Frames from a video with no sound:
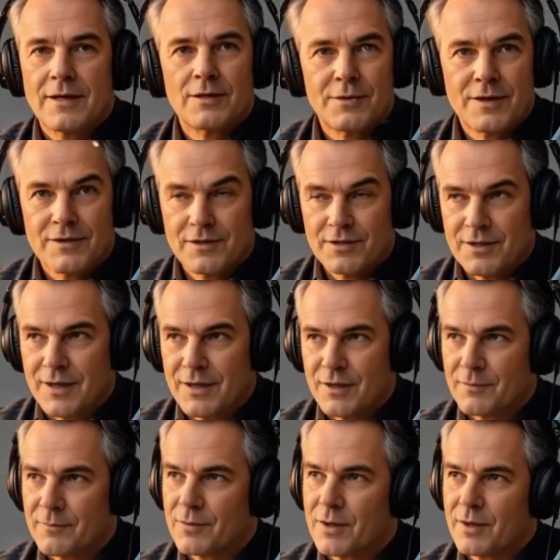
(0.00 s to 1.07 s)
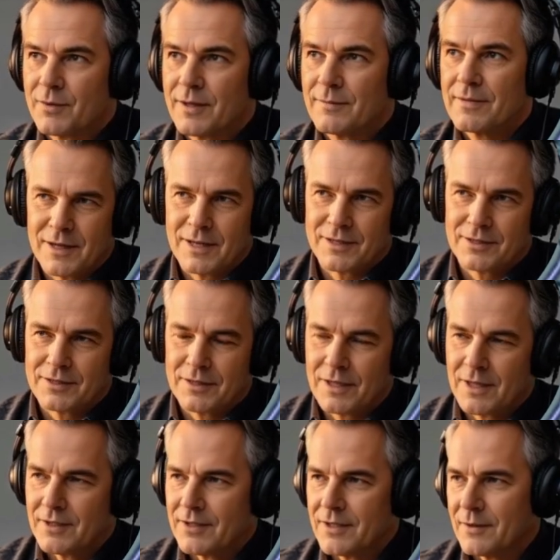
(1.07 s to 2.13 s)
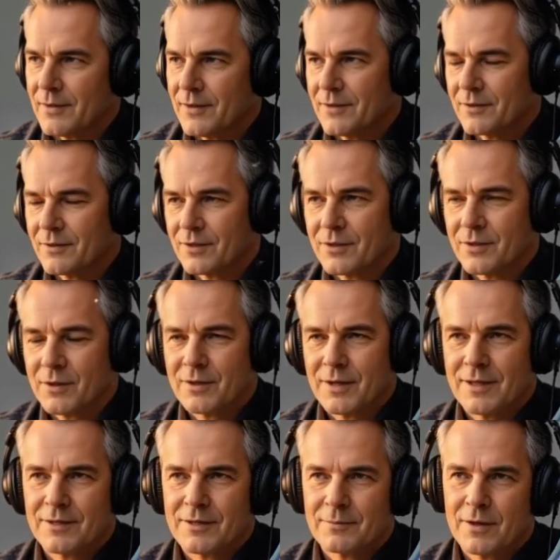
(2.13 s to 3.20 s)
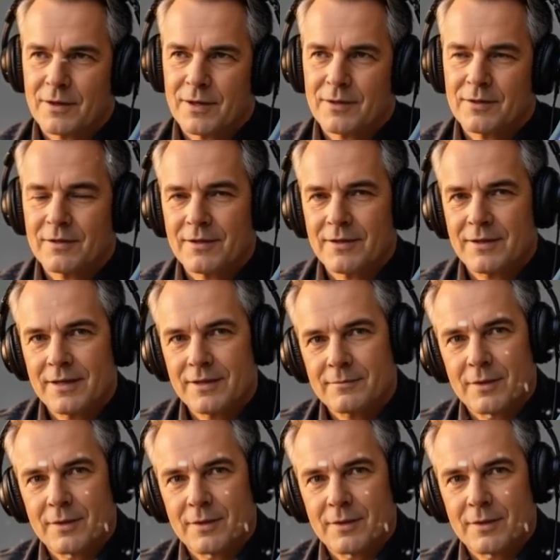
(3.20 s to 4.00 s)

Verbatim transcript: spend today on programs like Starship could create tomorrow's